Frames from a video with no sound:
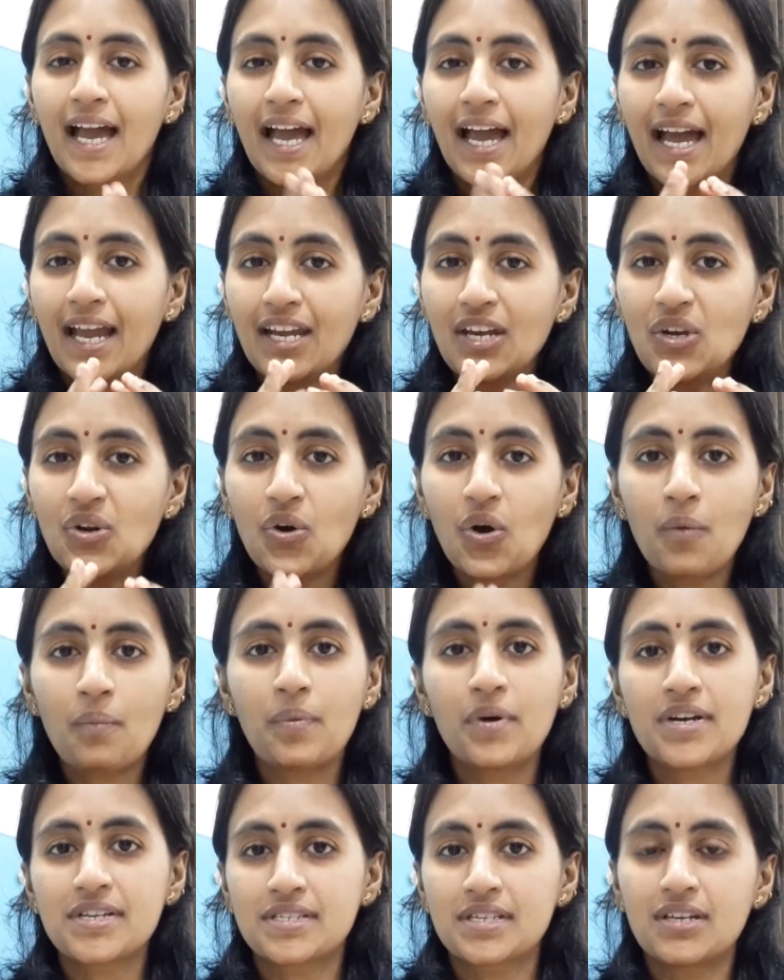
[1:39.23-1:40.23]
no
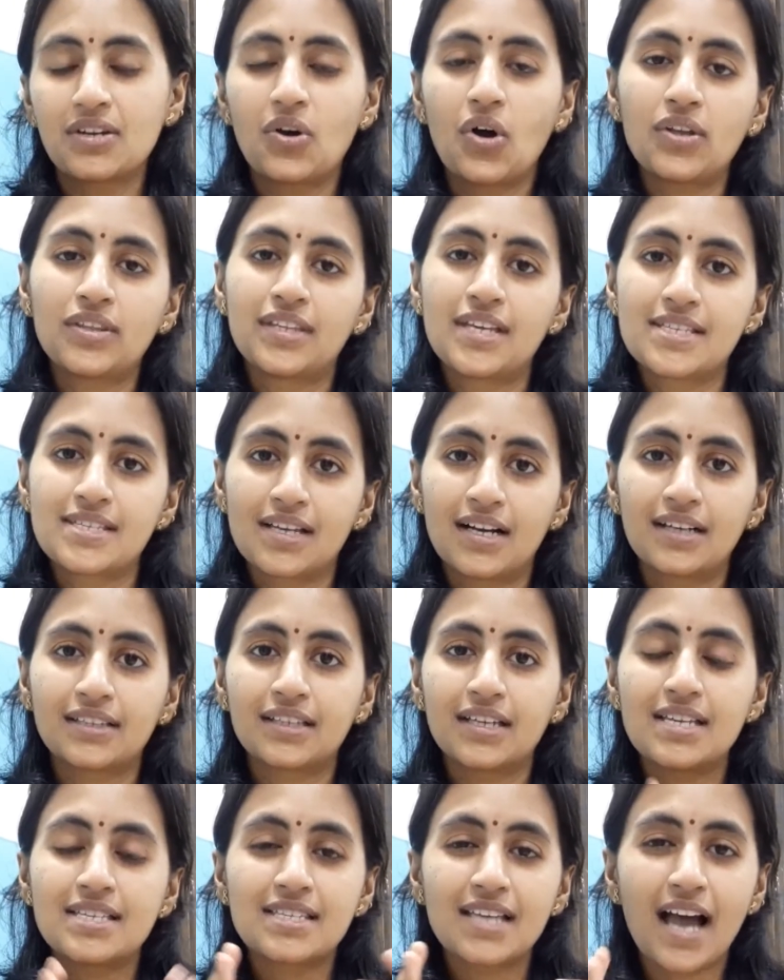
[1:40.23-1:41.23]
person on this
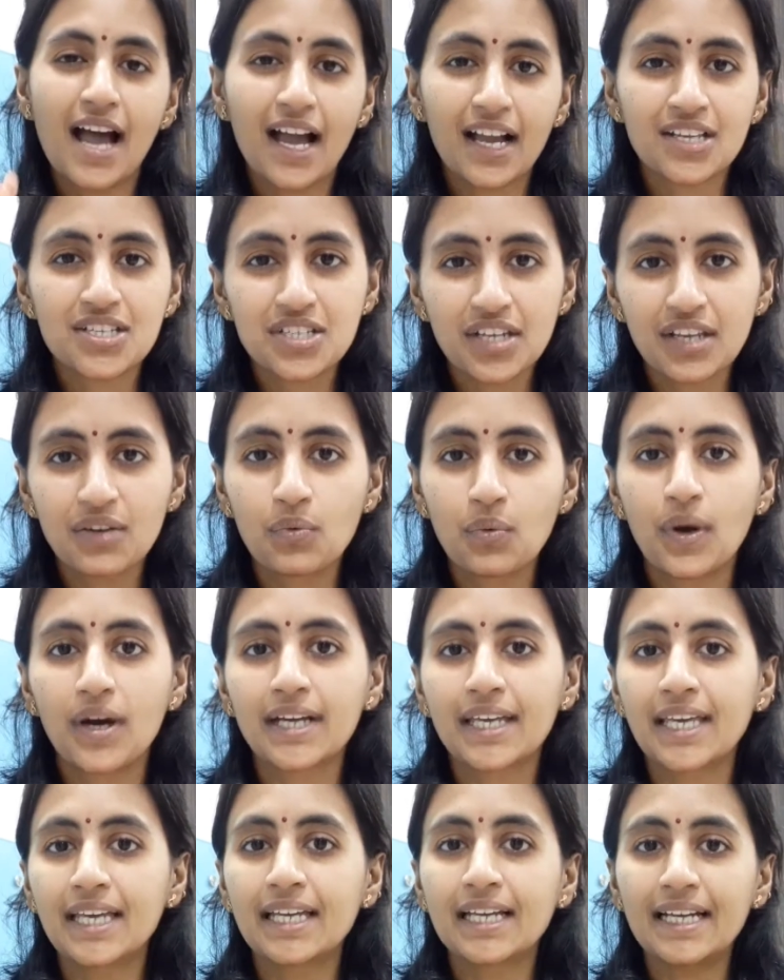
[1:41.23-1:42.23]
earth is actually
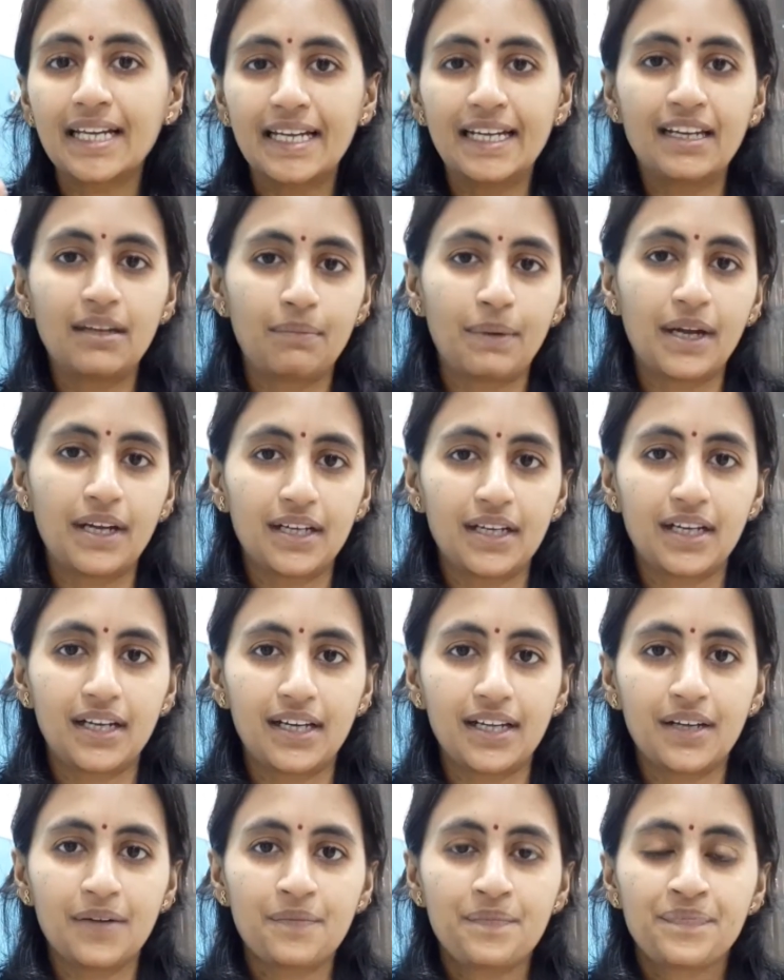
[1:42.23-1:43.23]
working
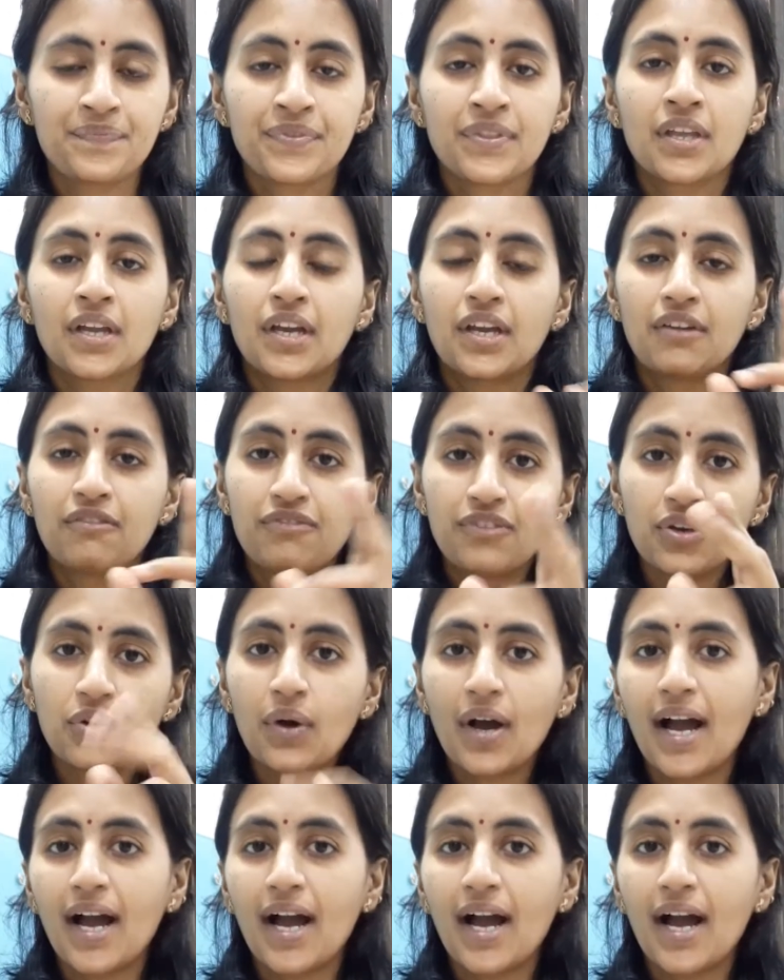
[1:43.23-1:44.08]
independently. If you